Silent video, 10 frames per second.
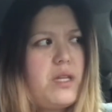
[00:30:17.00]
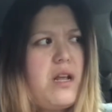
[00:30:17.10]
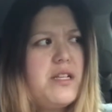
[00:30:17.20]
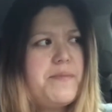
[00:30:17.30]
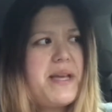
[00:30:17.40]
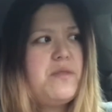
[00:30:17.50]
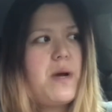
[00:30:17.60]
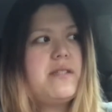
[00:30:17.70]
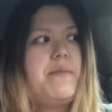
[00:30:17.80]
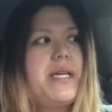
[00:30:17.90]
space
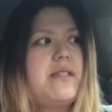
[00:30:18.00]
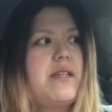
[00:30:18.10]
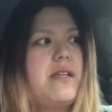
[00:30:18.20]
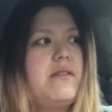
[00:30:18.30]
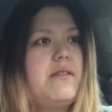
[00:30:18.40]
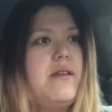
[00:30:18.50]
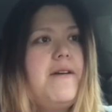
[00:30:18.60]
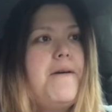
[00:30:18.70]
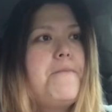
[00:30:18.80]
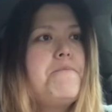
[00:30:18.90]
wise it makes sense
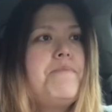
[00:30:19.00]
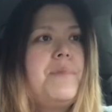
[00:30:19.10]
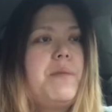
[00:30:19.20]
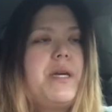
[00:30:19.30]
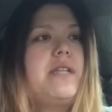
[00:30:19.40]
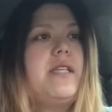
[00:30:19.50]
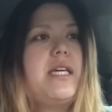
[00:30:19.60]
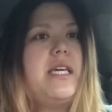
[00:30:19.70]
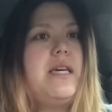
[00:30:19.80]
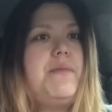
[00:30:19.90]
because they
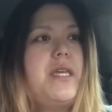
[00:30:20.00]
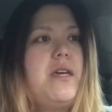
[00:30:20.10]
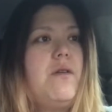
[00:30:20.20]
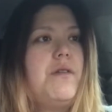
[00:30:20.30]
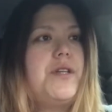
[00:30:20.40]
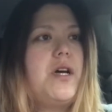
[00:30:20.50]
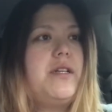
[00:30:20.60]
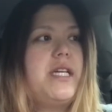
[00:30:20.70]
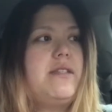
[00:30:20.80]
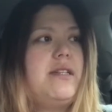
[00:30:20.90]
can keep the
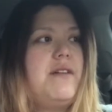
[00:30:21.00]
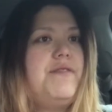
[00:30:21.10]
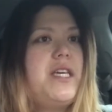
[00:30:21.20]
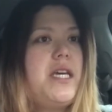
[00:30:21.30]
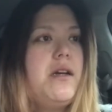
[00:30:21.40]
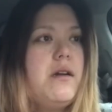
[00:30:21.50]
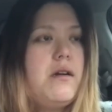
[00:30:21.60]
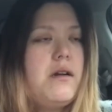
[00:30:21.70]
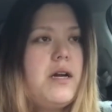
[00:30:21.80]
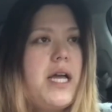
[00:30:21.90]
orthodontic stuff
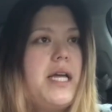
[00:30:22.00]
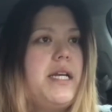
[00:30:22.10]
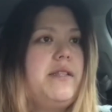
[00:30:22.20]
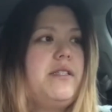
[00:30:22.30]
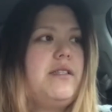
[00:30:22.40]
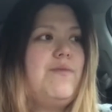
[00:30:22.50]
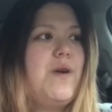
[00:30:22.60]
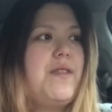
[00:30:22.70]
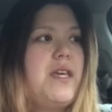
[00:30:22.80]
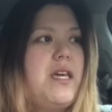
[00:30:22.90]
here, and it's
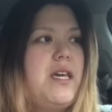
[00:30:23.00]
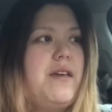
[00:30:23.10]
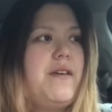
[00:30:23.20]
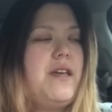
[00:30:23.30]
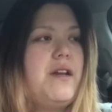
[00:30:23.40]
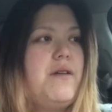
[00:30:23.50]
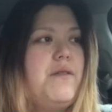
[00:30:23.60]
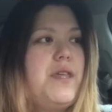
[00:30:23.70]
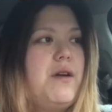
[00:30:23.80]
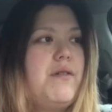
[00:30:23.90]
where the, you know,
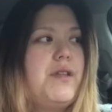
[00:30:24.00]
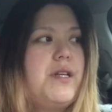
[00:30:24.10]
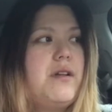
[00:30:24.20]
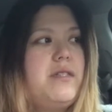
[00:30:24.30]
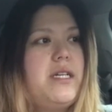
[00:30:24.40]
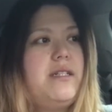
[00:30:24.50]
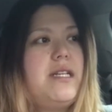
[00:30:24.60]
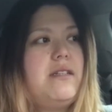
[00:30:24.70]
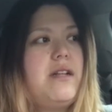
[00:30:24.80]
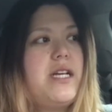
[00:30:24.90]
the orthodontic
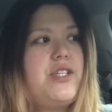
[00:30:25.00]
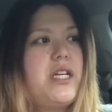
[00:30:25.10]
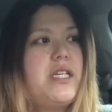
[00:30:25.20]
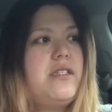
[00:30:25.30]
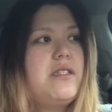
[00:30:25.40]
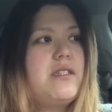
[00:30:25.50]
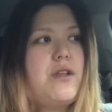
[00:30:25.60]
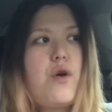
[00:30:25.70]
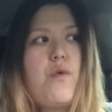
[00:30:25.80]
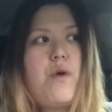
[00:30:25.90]
dental hygienists
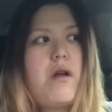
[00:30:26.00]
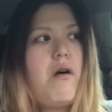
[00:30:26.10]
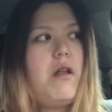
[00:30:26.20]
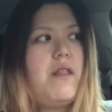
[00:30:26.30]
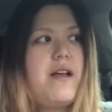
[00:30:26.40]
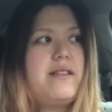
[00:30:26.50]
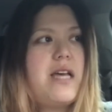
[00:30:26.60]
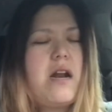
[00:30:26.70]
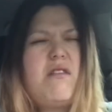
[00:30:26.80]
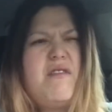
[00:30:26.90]
know where all of that's
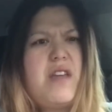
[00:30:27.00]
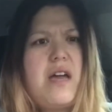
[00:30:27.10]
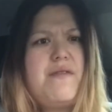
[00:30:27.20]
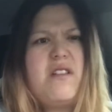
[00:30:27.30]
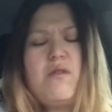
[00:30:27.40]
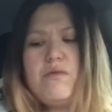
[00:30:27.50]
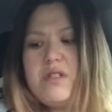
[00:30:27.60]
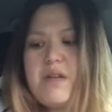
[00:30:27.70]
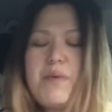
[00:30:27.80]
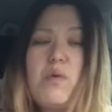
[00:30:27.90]
at. I don't know if they have their own
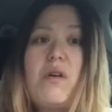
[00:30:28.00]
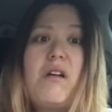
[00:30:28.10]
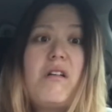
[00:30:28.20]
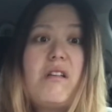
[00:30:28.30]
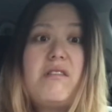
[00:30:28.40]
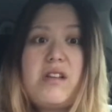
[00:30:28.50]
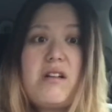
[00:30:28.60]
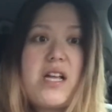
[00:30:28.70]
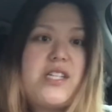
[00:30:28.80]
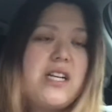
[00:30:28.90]
separate word,
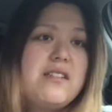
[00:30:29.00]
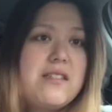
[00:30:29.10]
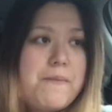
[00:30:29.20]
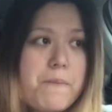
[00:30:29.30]
dental hygienists.